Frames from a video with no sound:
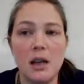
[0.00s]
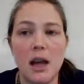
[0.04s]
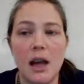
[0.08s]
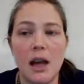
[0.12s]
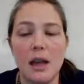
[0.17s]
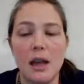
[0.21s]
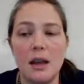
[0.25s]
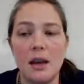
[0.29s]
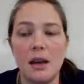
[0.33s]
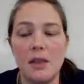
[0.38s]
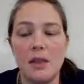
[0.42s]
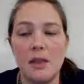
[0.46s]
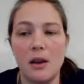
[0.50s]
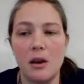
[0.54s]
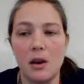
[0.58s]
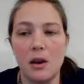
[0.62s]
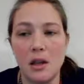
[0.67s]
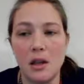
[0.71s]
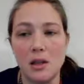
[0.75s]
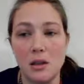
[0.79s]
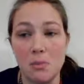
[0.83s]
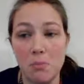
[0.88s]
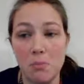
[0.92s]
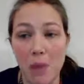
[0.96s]
and there
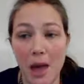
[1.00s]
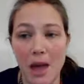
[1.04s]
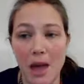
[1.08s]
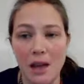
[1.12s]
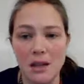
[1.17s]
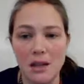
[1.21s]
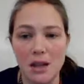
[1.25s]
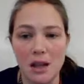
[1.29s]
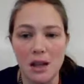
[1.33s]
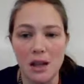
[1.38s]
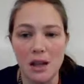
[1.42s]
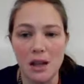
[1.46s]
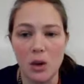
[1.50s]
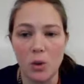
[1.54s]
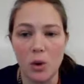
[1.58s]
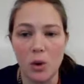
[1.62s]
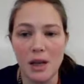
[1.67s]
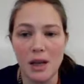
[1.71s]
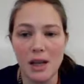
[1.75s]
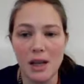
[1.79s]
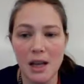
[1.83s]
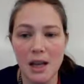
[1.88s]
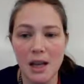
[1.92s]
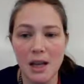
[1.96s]
is a bend or
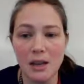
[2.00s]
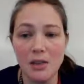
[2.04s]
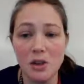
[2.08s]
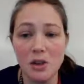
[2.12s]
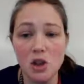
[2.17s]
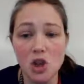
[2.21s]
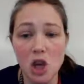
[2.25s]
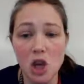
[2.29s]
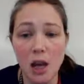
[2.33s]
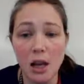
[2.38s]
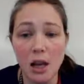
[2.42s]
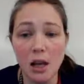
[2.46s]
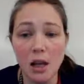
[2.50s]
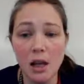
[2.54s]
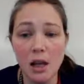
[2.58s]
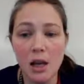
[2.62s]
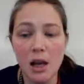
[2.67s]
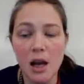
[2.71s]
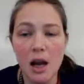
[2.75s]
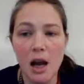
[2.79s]
a kink in the chain,